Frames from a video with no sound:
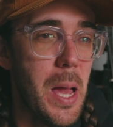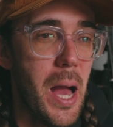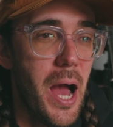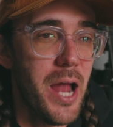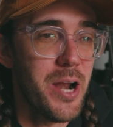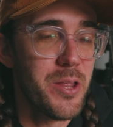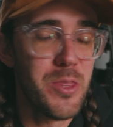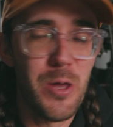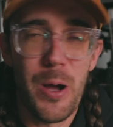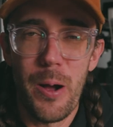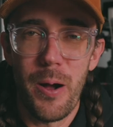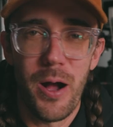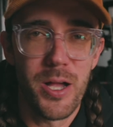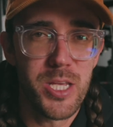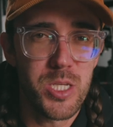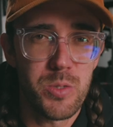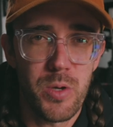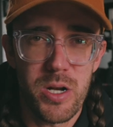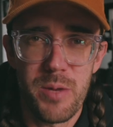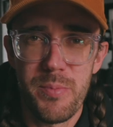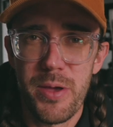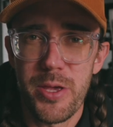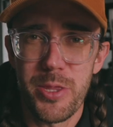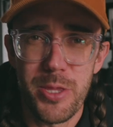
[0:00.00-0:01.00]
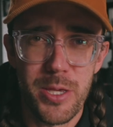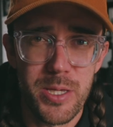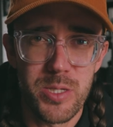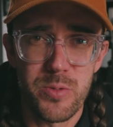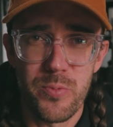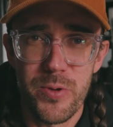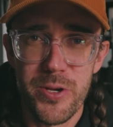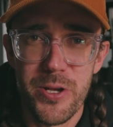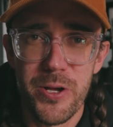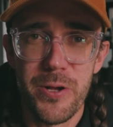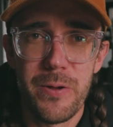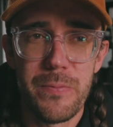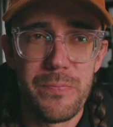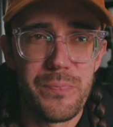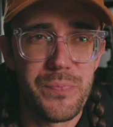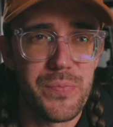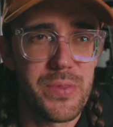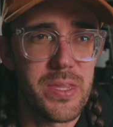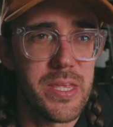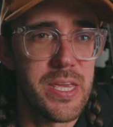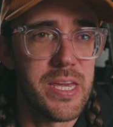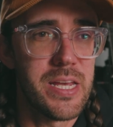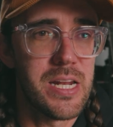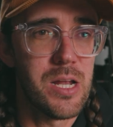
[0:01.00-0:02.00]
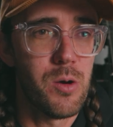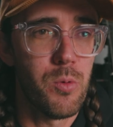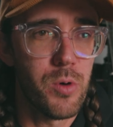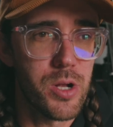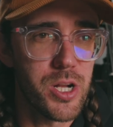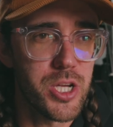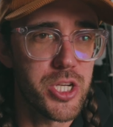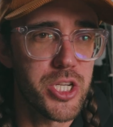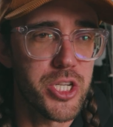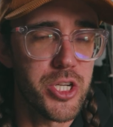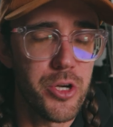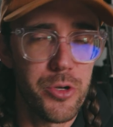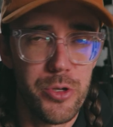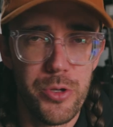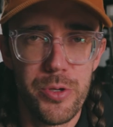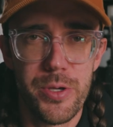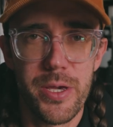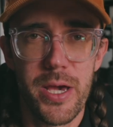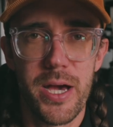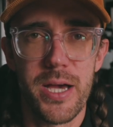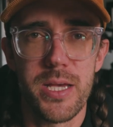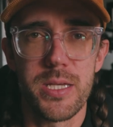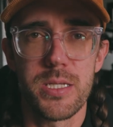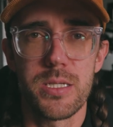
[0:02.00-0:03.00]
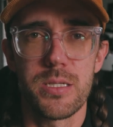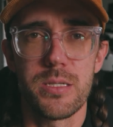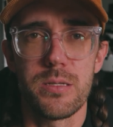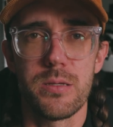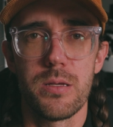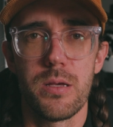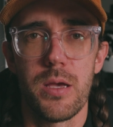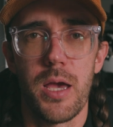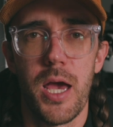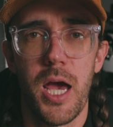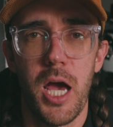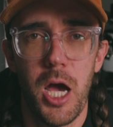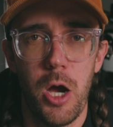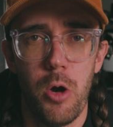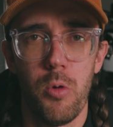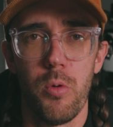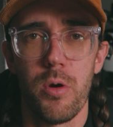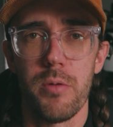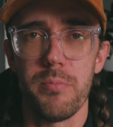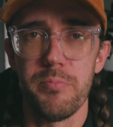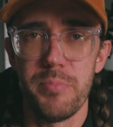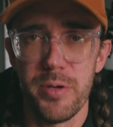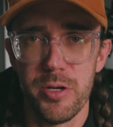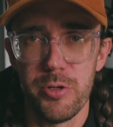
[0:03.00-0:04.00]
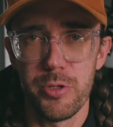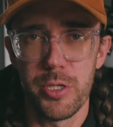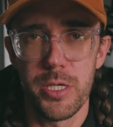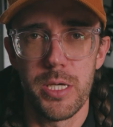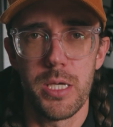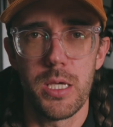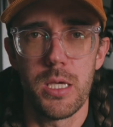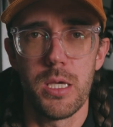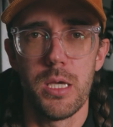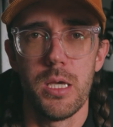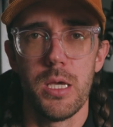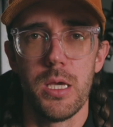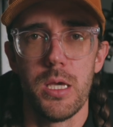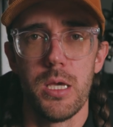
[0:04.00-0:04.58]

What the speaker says: I don't know. I just want to make things real, and I want to show you guys how we're building